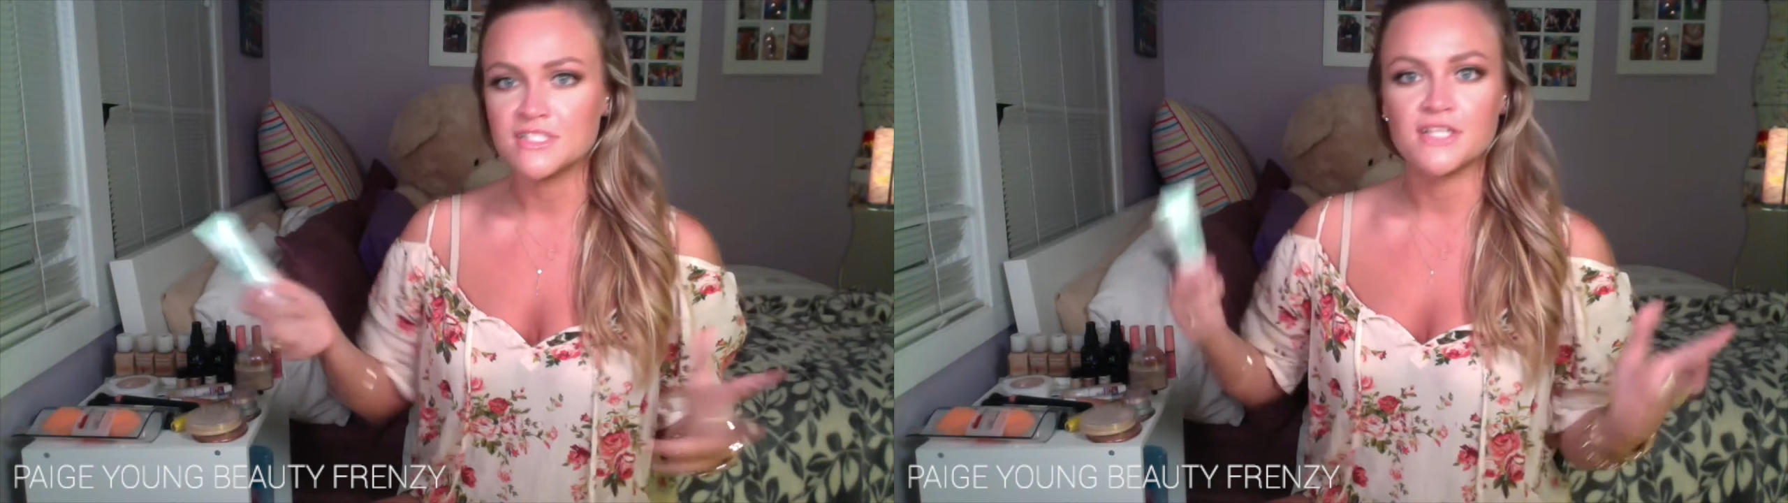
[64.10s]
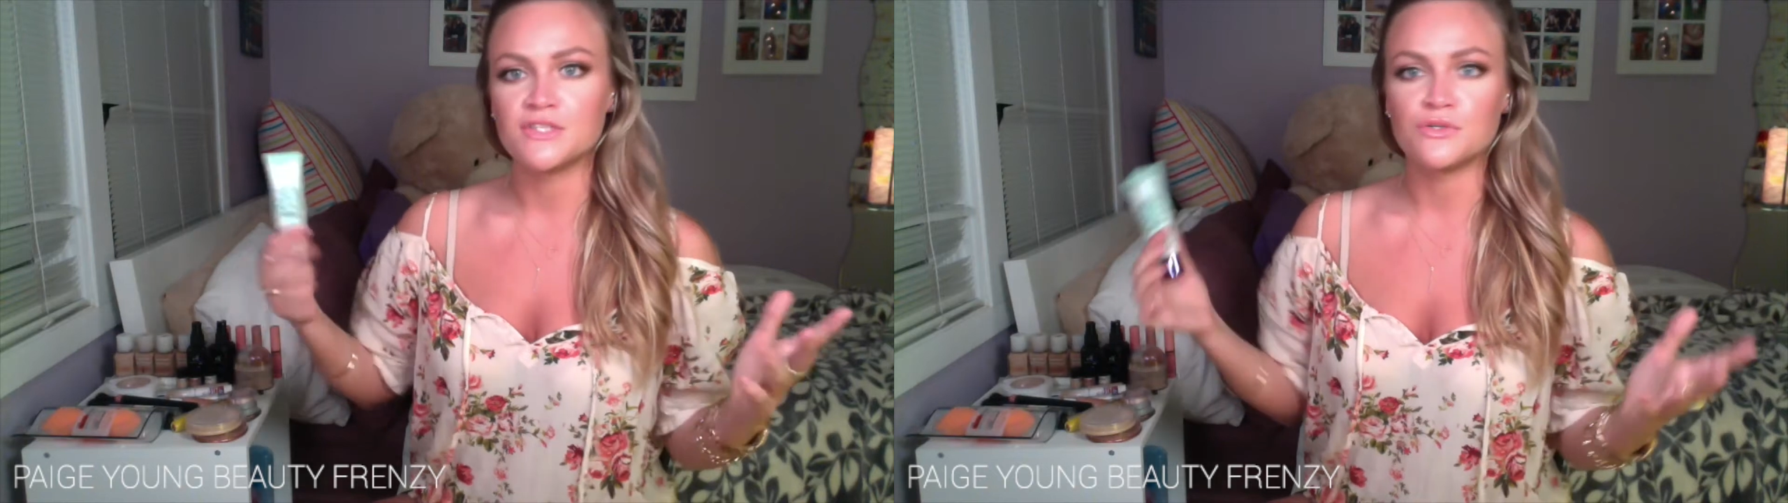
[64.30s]

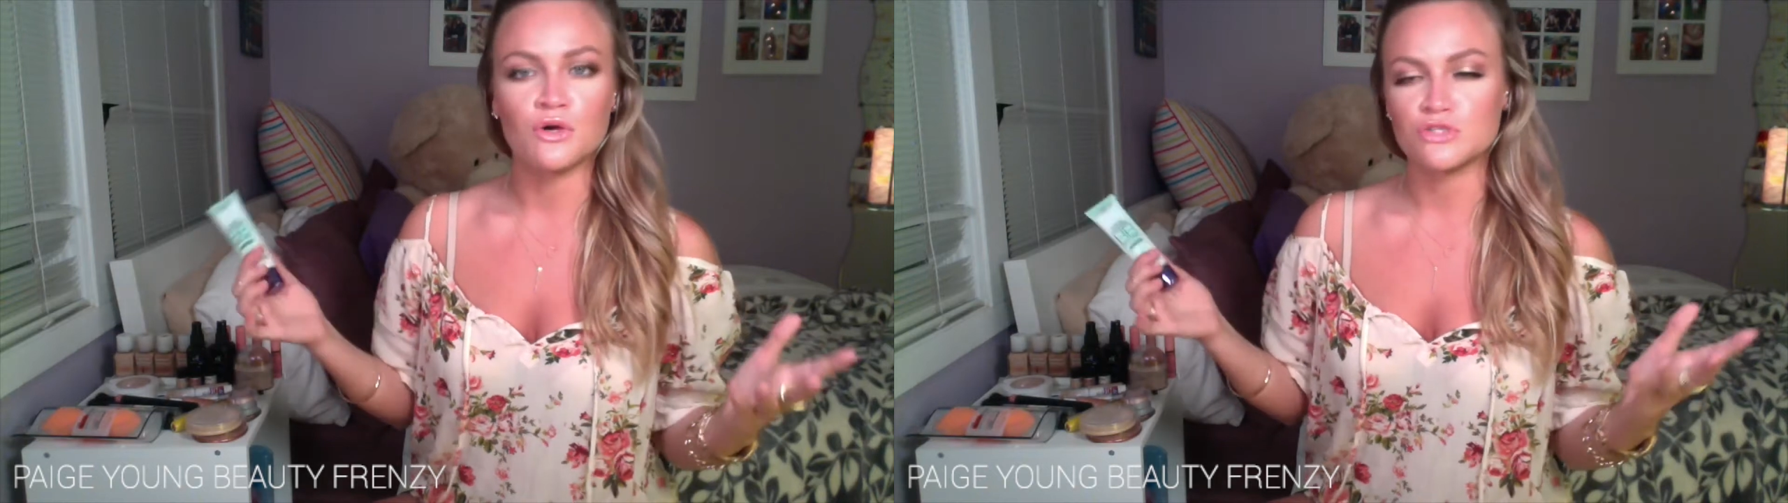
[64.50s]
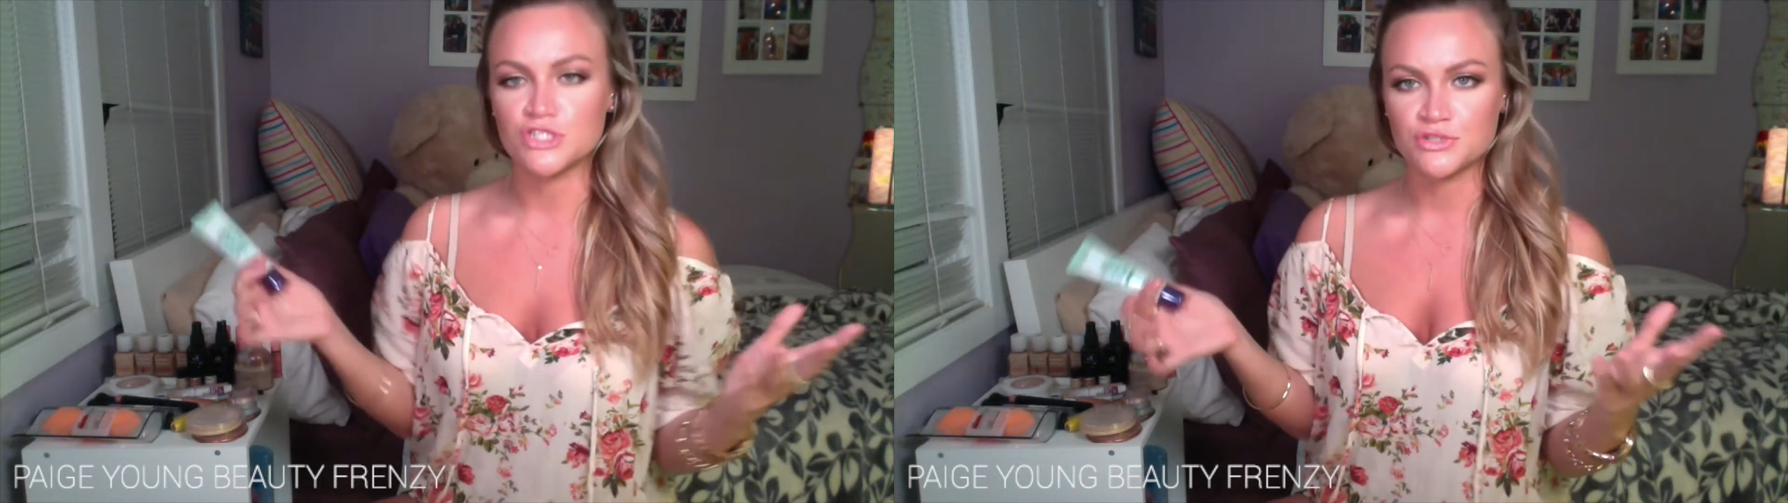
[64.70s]
like the
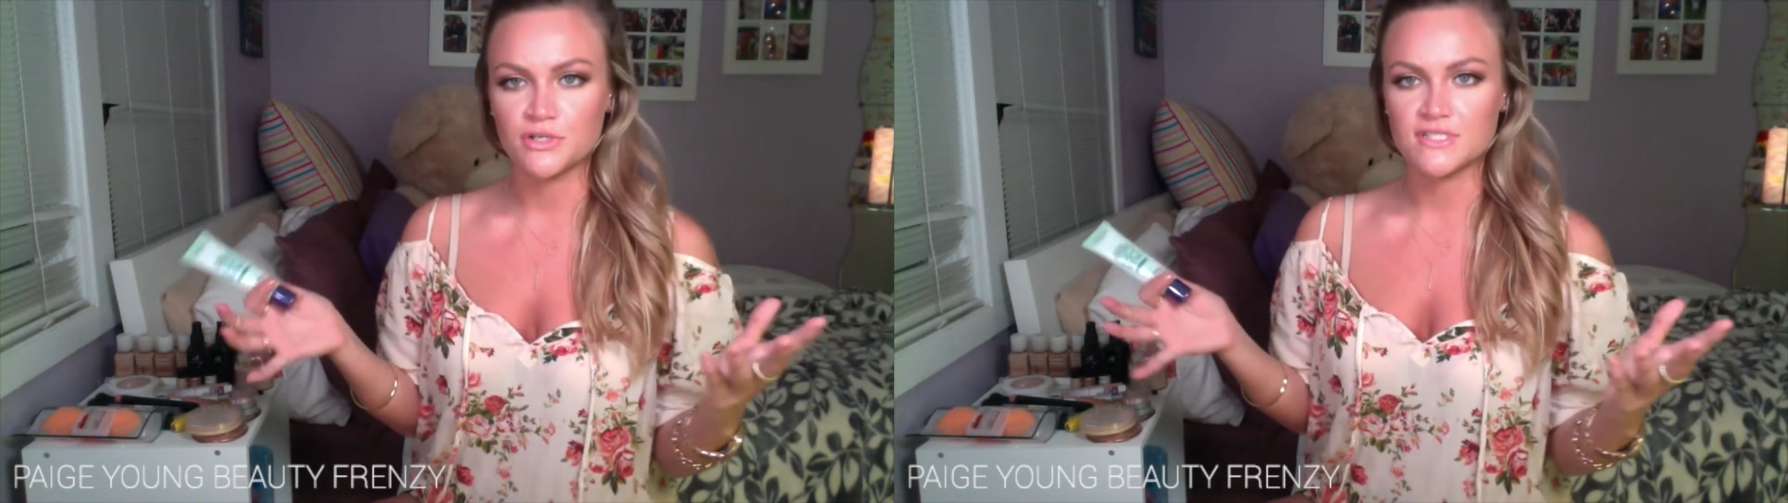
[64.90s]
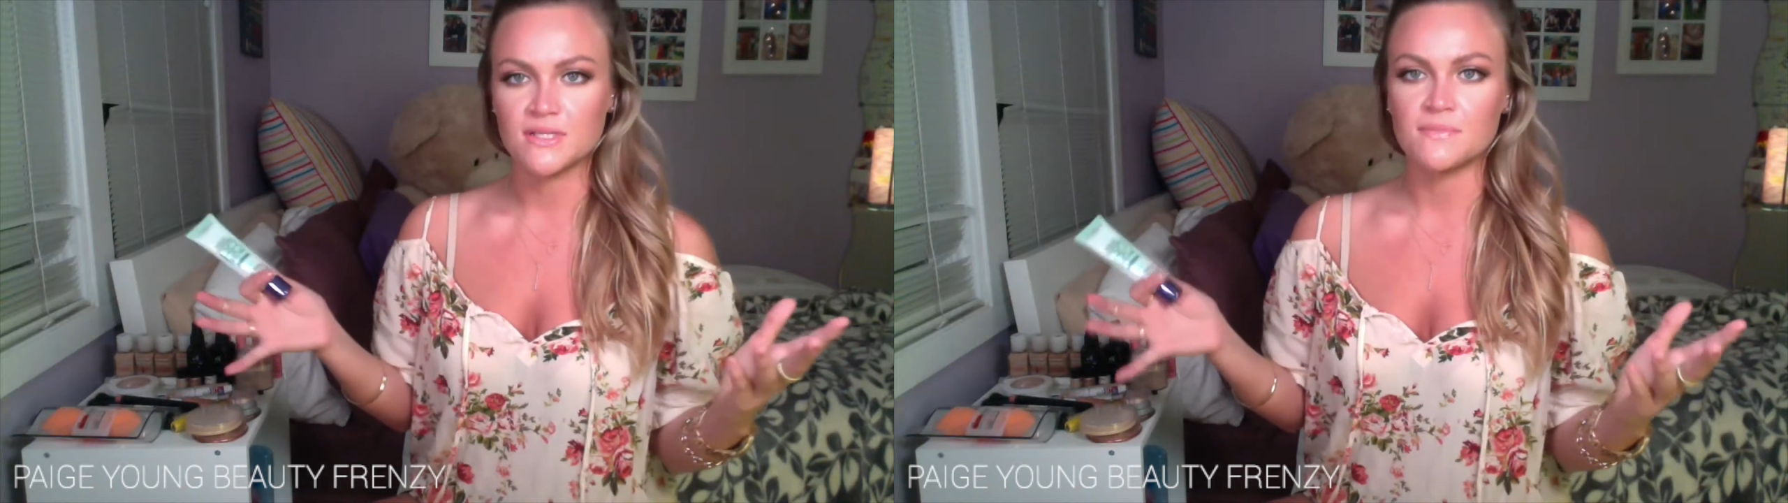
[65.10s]
grocery store
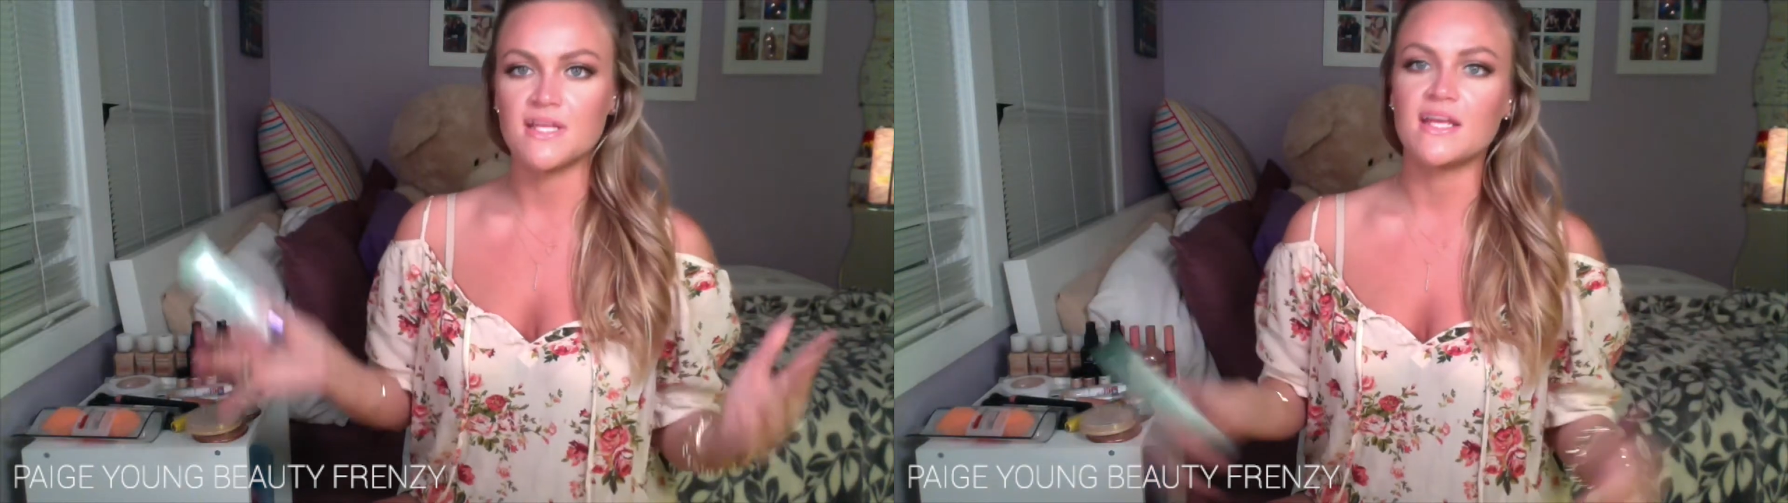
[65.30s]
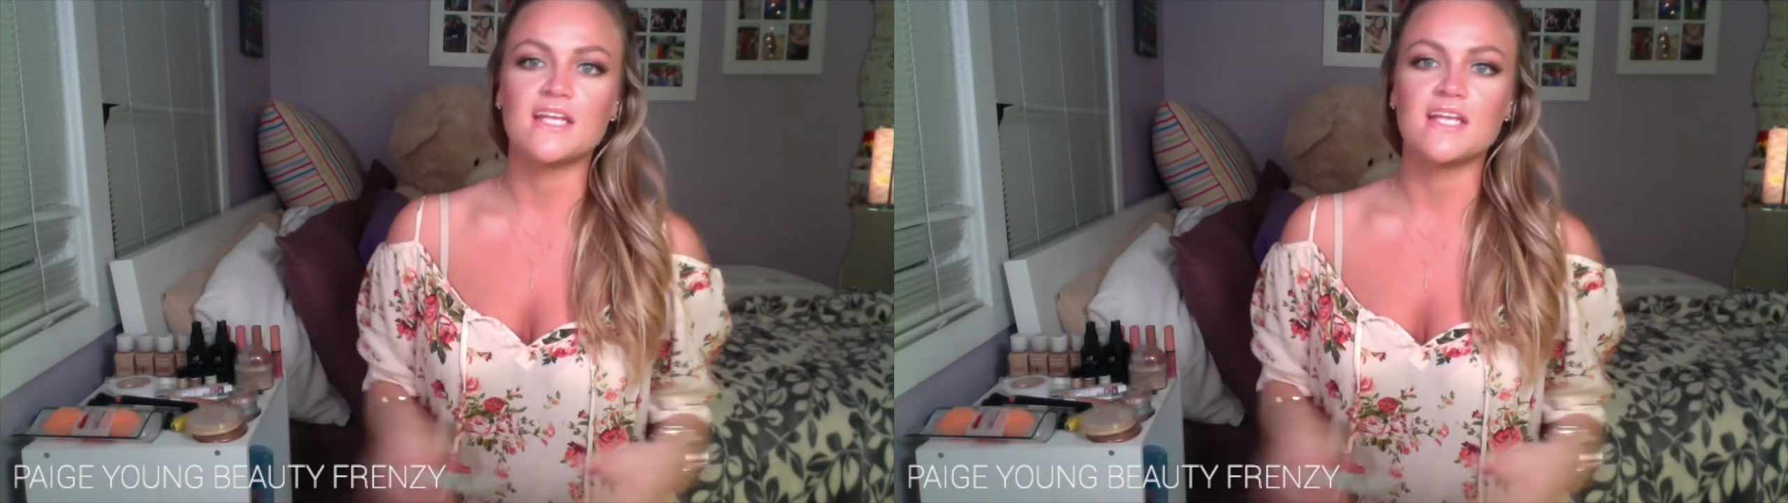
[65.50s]
or something